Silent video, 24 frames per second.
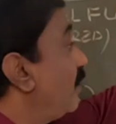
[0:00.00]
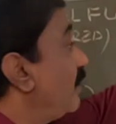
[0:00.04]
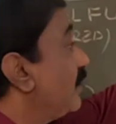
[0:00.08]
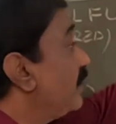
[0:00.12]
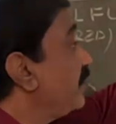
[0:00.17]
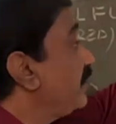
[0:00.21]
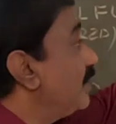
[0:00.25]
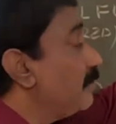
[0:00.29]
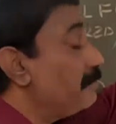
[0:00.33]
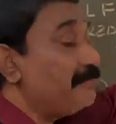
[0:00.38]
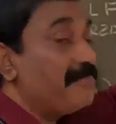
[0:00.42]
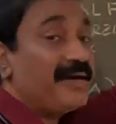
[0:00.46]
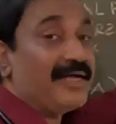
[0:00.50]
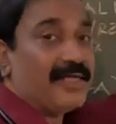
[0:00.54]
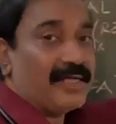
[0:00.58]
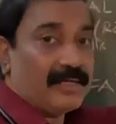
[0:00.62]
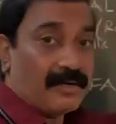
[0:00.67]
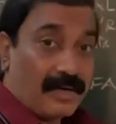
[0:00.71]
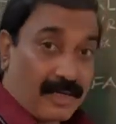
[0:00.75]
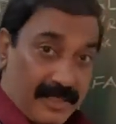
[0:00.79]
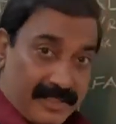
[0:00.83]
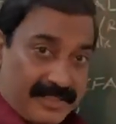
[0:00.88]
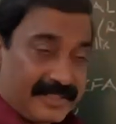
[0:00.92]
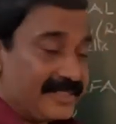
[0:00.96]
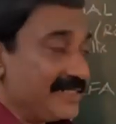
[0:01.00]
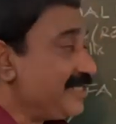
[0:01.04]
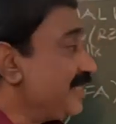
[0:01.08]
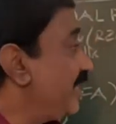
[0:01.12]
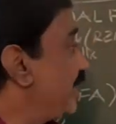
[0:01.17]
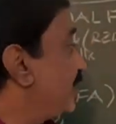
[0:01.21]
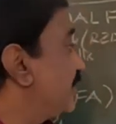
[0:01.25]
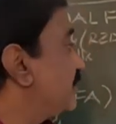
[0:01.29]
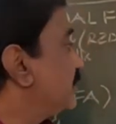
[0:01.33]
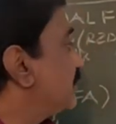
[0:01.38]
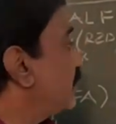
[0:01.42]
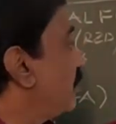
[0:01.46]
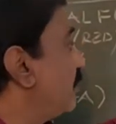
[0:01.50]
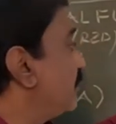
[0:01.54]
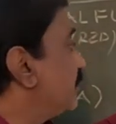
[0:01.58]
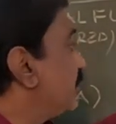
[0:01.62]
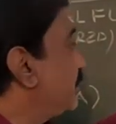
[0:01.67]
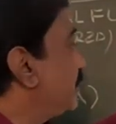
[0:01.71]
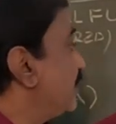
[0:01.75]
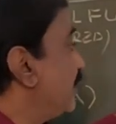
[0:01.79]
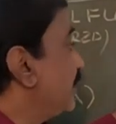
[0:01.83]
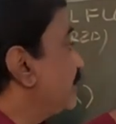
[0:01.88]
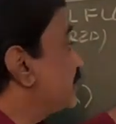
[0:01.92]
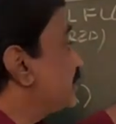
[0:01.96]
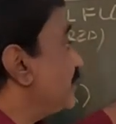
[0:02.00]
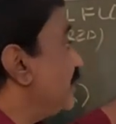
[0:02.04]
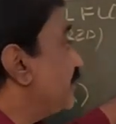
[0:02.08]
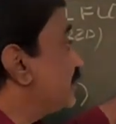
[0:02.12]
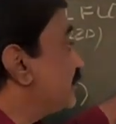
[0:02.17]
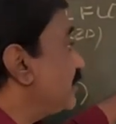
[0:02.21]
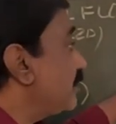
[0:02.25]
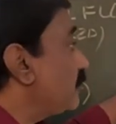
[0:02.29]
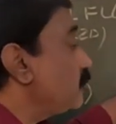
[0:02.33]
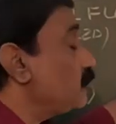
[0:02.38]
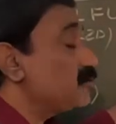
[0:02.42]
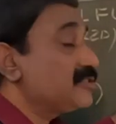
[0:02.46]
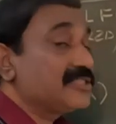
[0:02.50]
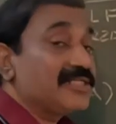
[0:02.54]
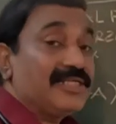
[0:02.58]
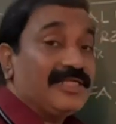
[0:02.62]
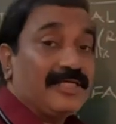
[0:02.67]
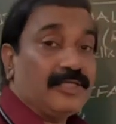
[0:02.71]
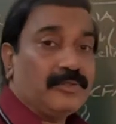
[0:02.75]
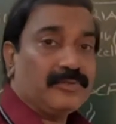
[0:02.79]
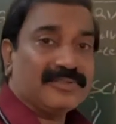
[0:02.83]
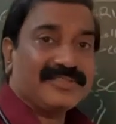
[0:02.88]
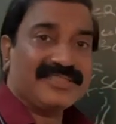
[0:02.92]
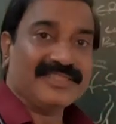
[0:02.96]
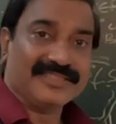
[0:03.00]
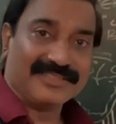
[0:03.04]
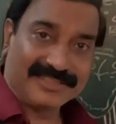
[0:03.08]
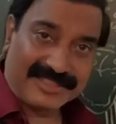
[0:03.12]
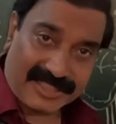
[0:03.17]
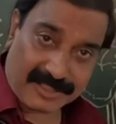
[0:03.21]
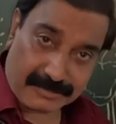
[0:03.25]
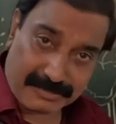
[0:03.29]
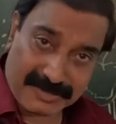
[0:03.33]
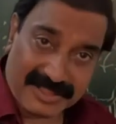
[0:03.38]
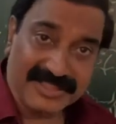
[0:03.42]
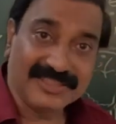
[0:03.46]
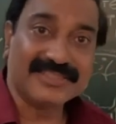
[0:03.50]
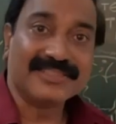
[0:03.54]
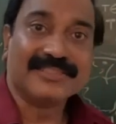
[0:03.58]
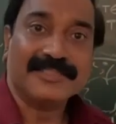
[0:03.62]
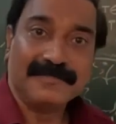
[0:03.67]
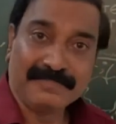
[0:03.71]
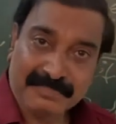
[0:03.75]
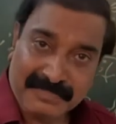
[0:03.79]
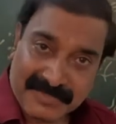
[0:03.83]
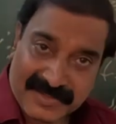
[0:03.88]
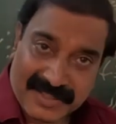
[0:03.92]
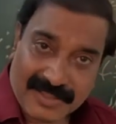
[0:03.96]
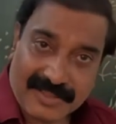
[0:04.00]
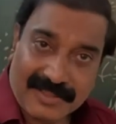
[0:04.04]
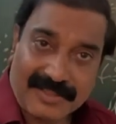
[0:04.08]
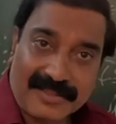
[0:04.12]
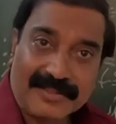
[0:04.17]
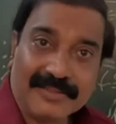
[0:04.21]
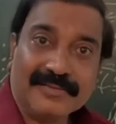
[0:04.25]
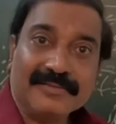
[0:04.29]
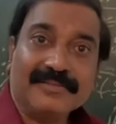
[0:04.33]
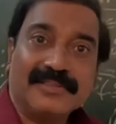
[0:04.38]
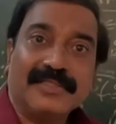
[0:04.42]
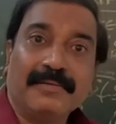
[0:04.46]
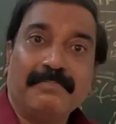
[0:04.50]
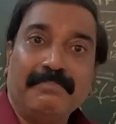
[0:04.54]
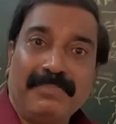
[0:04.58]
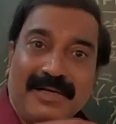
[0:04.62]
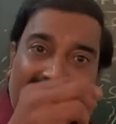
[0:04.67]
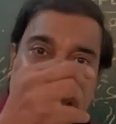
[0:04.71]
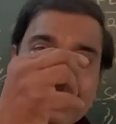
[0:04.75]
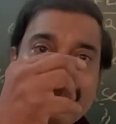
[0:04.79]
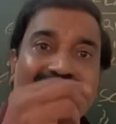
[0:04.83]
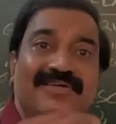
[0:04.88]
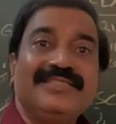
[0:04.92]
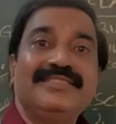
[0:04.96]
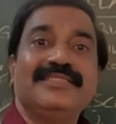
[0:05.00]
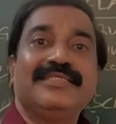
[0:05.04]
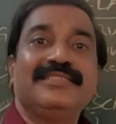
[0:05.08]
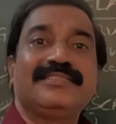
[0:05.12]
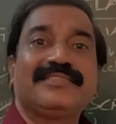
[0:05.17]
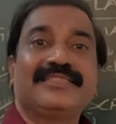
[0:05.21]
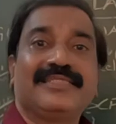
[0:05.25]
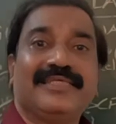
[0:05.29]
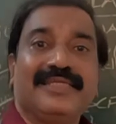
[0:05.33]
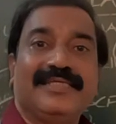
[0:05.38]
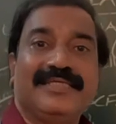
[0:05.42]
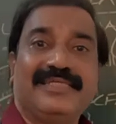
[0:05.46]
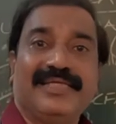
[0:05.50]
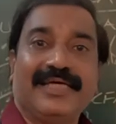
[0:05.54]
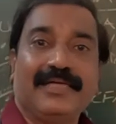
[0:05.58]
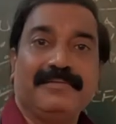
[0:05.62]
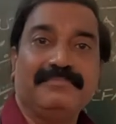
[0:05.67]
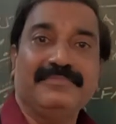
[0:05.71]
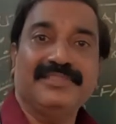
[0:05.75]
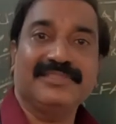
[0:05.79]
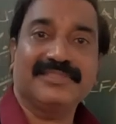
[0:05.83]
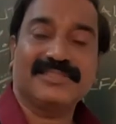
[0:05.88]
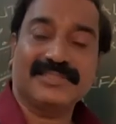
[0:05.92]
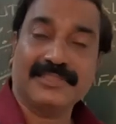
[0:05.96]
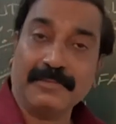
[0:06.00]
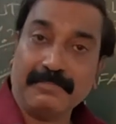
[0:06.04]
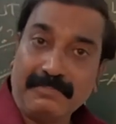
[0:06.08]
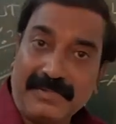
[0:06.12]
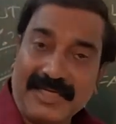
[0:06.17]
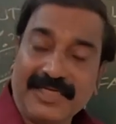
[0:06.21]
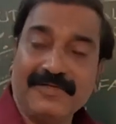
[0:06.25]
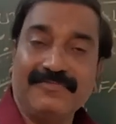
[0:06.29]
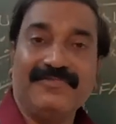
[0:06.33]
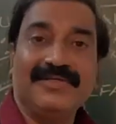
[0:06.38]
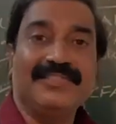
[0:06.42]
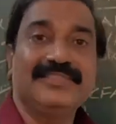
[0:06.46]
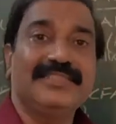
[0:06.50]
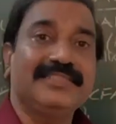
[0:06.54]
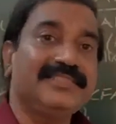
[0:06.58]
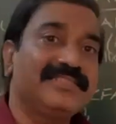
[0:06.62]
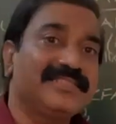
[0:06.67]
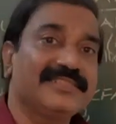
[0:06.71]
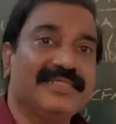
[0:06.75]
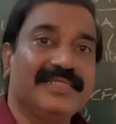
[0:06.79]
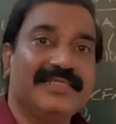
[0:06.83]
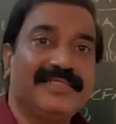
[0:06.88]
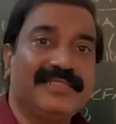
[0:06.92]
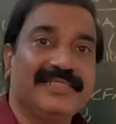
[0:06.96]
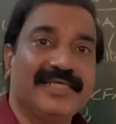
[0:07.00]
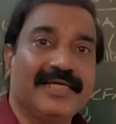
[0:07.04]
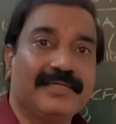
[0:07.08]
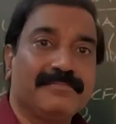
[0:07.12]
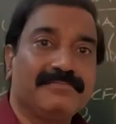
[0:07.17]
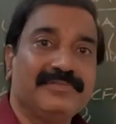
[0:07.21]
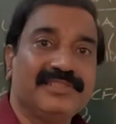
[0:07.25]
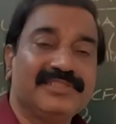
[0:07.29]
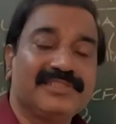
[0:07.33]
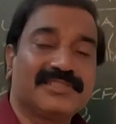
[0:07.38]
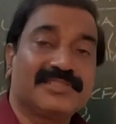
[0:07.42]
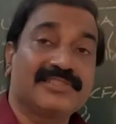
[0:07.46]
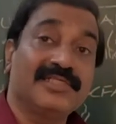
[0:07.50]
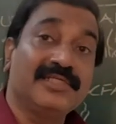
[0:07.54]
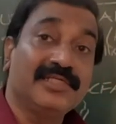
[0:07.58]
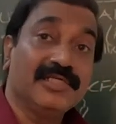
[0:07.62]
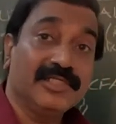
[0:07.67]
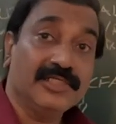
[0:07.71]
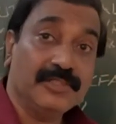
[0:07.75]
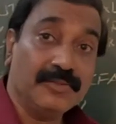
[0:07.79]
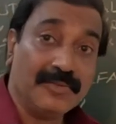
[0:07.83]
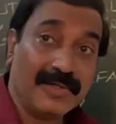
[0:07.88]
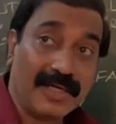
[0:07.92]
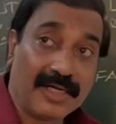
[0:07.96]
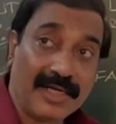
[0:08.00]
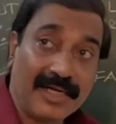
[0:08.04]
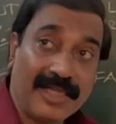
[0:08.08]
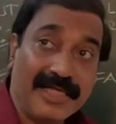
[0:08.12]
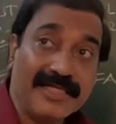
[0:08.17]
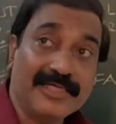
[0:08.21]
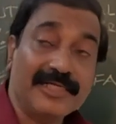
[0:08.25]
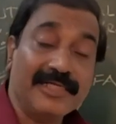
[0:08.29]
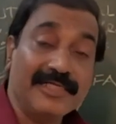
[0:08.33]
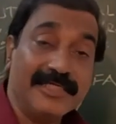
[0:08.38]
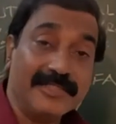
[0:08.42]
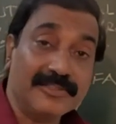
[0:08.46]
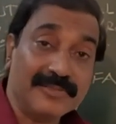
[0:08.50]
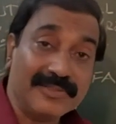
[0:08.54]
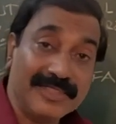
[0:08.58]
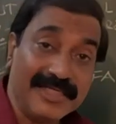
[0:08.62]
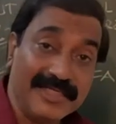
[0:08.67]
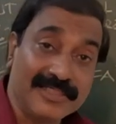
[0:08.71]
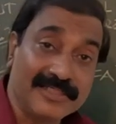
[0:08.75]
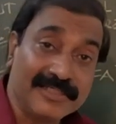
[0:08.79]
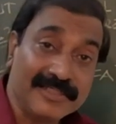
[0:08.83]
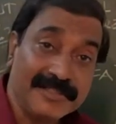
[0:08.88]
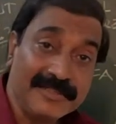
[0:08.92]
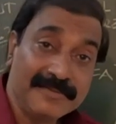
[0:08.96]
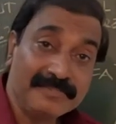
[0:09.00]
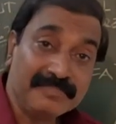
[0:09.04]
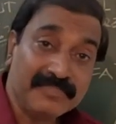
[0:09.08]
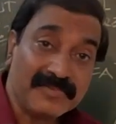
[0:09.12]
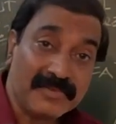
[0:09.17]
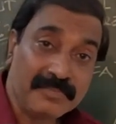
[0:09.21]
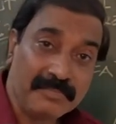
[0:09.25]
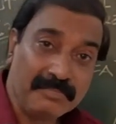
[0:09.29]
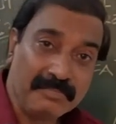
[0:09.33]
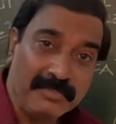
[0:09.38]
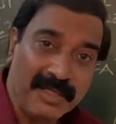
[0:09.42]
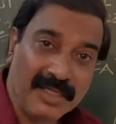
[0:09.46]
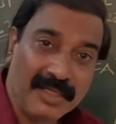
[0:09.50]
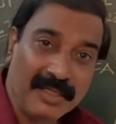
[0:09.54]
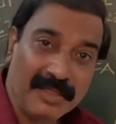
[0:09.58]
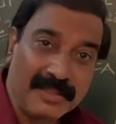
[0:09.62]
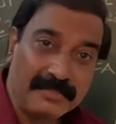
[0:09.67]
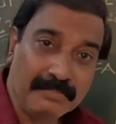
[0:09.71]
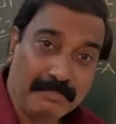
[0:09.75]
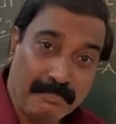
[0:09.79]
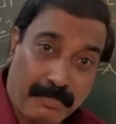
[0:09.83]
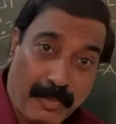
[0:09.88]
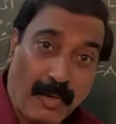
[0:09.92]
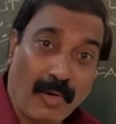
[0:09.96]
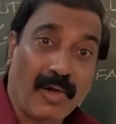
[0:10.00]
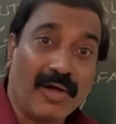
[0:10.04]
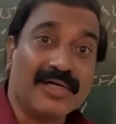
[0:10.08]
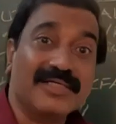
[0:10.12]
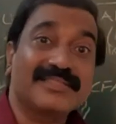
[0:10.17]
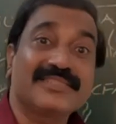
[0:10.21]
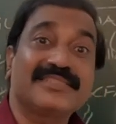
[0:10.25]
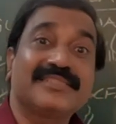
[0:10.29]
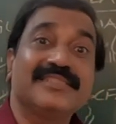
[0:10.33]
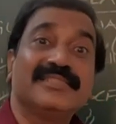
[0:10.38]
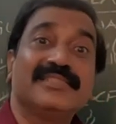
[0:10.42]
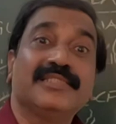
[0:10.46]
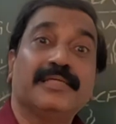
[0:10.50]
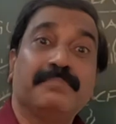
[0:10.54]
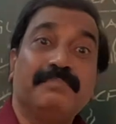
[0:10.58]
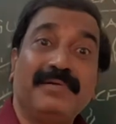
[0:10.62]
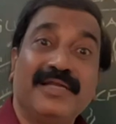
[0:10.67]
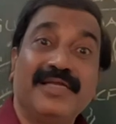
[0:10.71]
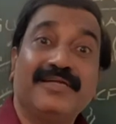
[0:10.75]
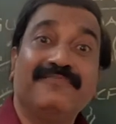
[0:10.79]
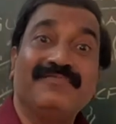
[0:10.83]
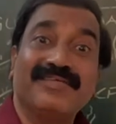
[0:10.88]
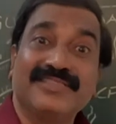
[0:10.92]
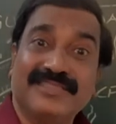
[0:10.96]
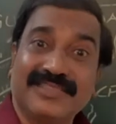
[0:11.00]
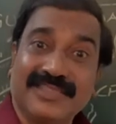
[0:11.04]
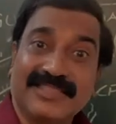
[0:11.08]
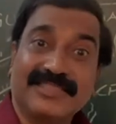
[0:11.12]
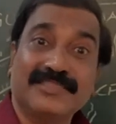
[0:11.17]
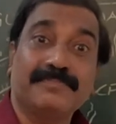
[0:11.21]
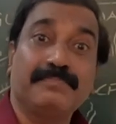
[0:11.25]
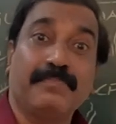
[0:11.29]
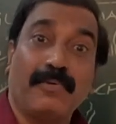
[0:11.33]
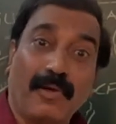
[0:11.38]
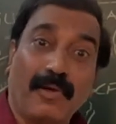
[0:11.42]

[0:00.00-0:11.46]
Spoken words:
MI, heart attacks, atherosclerosis, that means the blood vessels get damaged. The blood vessels get damaged. You are likely to get blocks in the blood vessels,